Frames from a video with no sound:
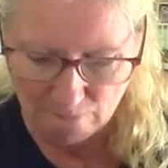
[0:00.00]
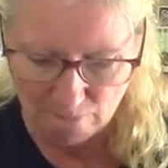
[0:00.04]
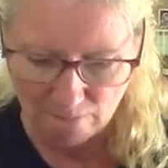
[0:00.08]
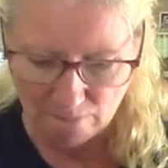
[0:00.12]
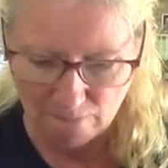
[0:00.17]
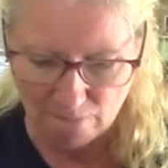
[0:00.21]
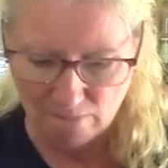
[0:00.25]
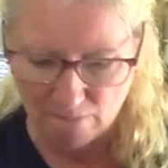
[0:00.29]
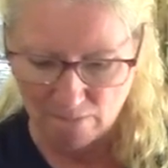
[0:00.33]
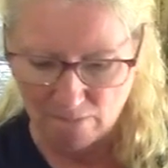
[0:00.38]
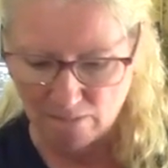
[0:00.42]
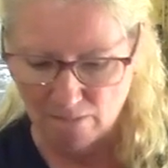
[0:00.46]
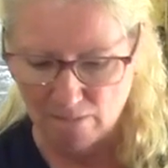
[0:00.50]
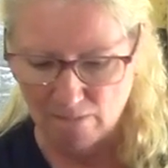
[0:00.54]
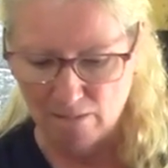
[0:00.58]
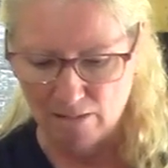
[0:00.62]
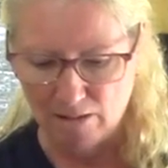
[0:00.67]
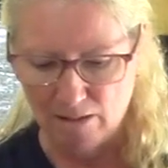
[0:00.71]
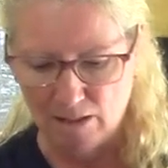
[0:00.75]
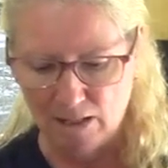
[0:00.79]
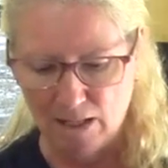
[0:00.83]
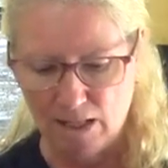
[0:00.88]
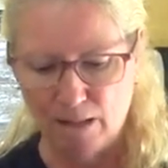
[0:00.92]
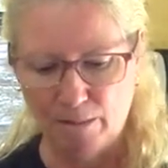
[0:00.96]
How
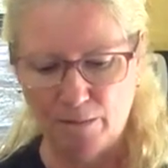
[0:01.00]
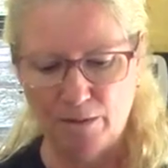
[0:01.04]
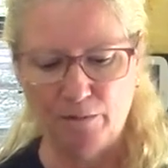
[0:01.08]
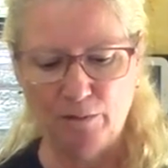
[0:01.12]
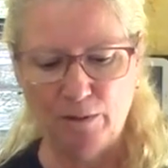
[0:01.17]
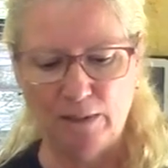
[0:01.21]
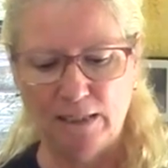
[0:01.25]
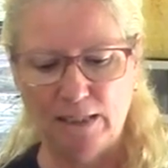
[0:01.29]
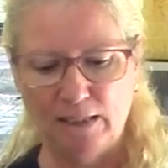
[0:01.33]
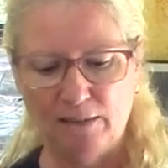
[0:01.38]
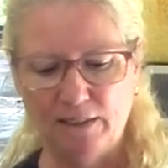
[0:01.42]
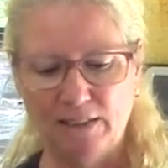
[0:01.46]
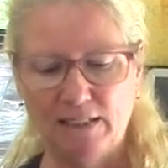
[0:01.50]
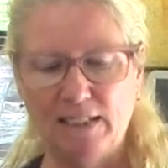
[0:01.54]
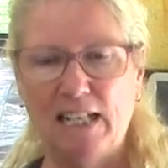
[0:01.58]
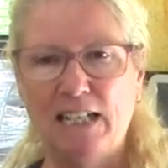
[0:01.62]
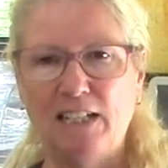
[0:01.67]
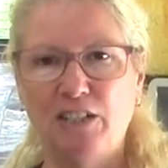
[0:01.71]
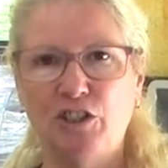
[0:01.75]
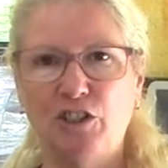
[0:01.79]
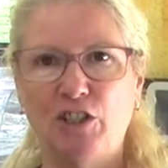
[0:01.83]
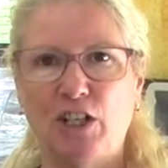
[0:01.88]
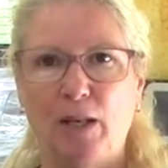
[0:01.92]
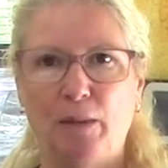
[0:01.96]
about if we leave it
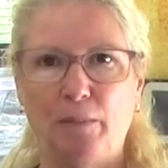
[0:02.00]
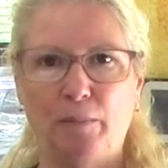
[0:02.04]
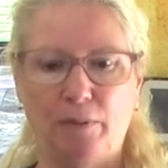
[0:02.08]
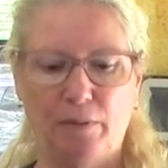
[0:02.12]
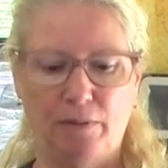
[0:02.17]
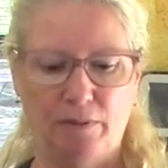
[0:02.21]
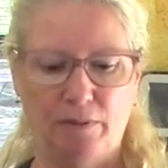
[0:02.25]
that shape?